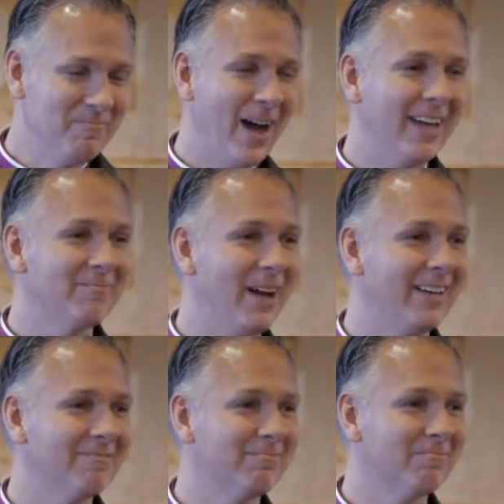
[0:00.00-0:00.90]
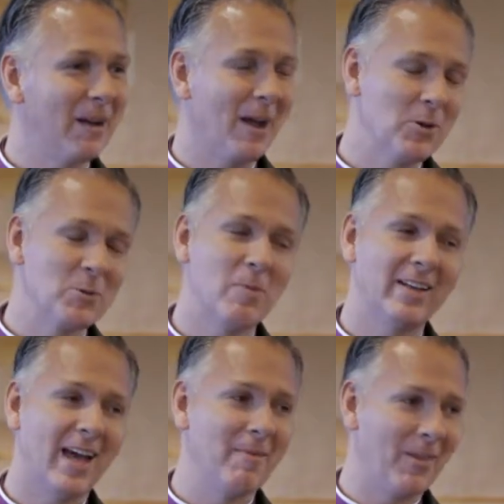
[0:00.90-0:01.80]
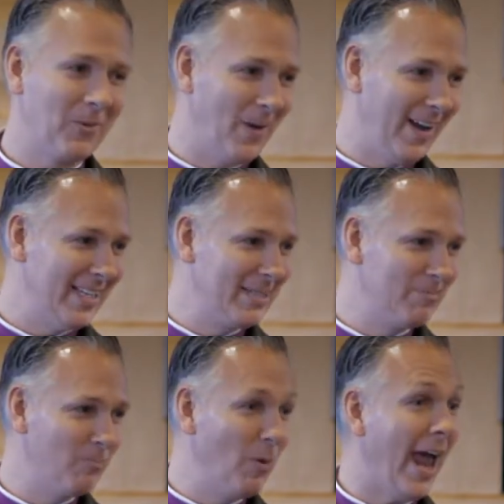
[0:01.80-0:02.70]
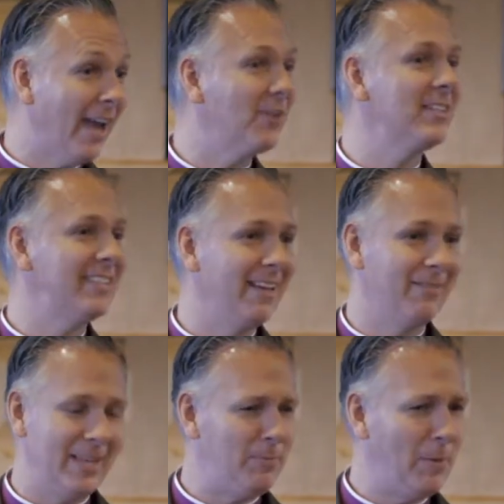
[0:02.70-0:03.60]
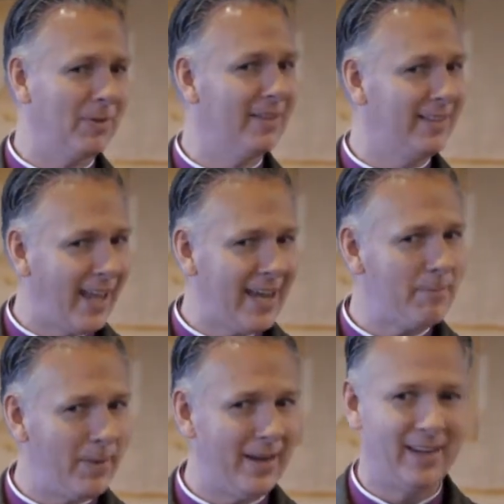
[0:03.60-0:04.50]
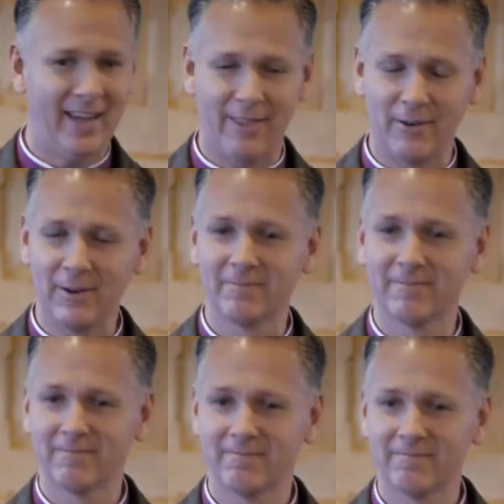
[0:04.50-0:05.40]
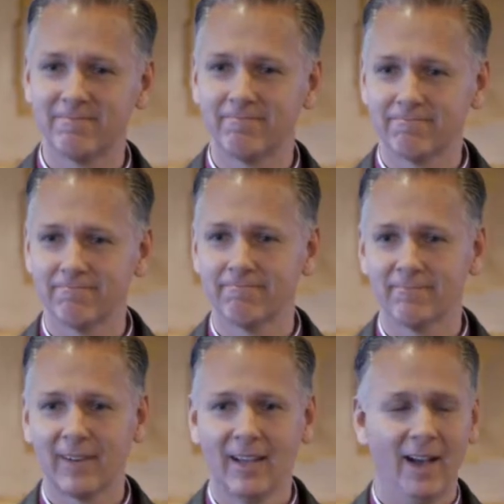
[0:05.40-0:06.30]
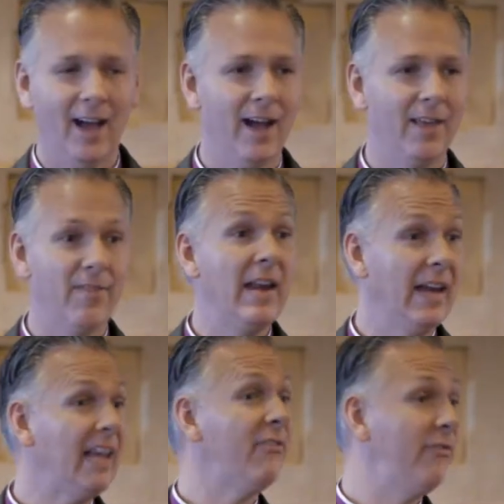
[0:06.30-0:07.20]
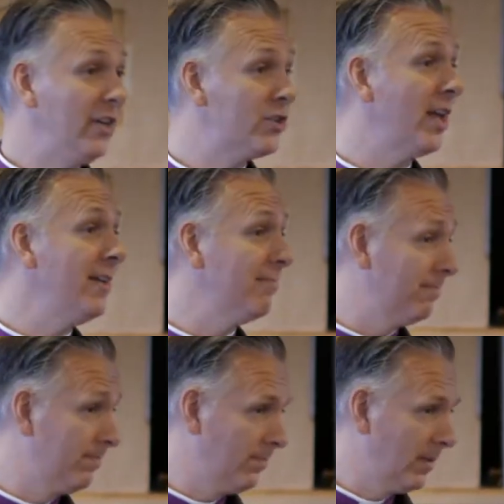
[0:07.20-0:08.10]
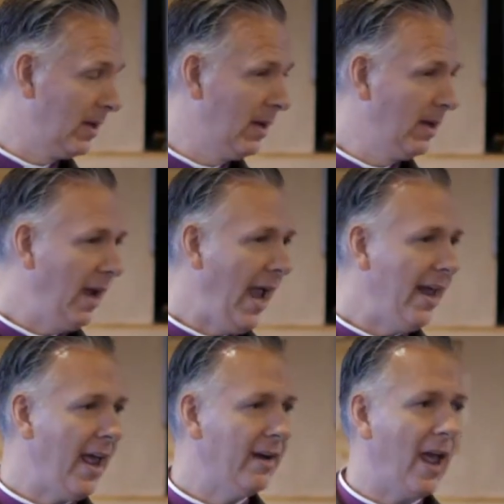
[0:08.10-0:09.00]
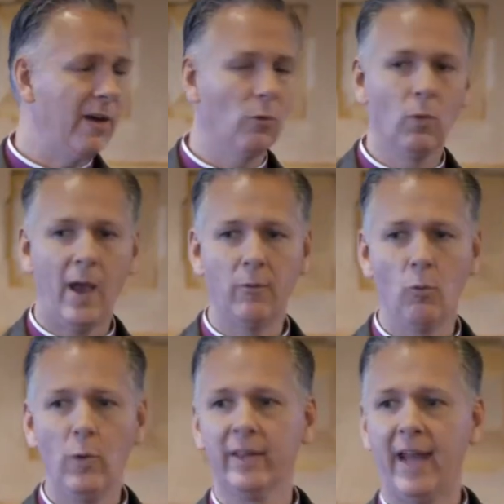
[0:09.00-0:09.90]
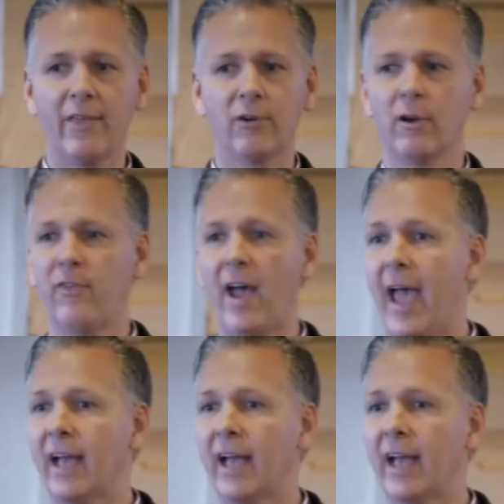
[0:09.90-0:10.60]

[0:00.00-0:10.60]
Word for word: But, but, but I'll use my time otherwise. But I could say these people like being together. Uh, they like feasting. And, and, and, and Will and Heather, if I